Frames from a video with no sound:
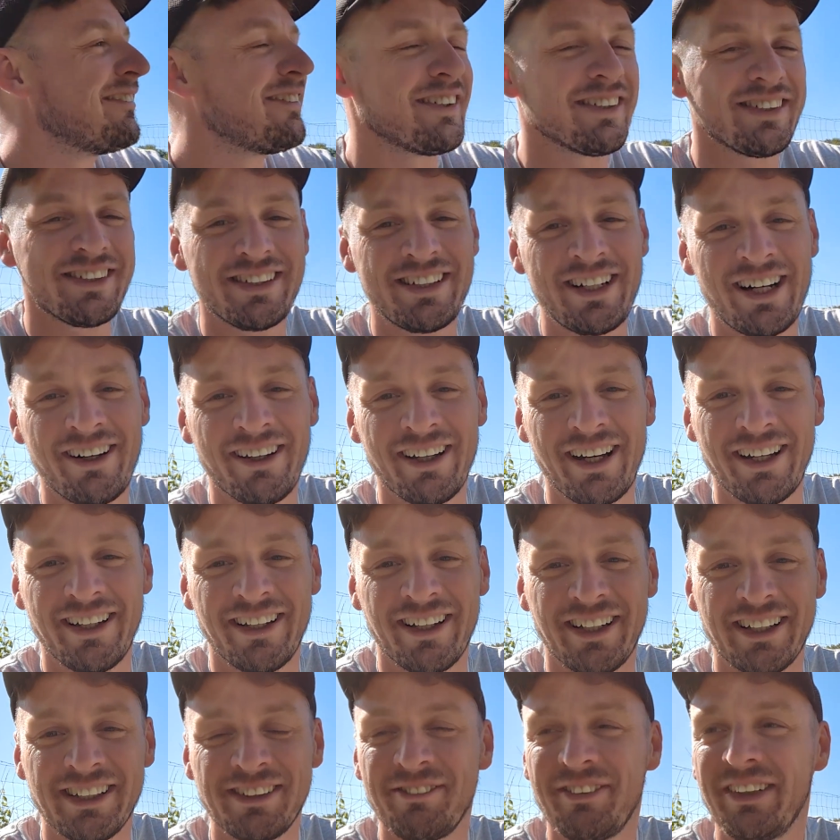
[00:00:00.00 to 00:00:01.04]
we'll see how that
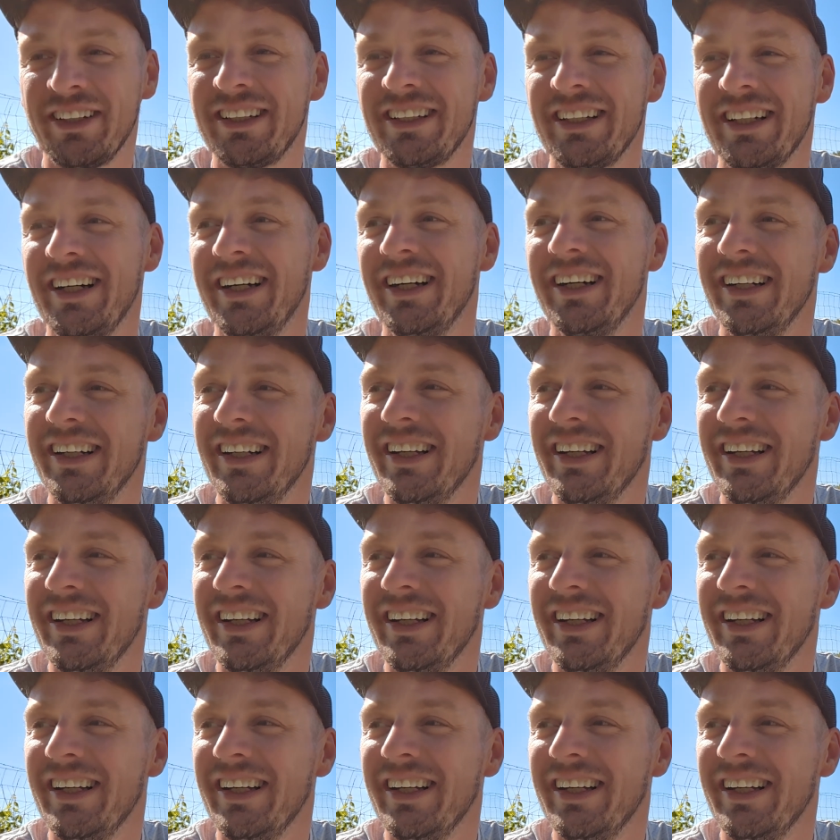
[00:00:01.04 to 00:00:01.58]
does, but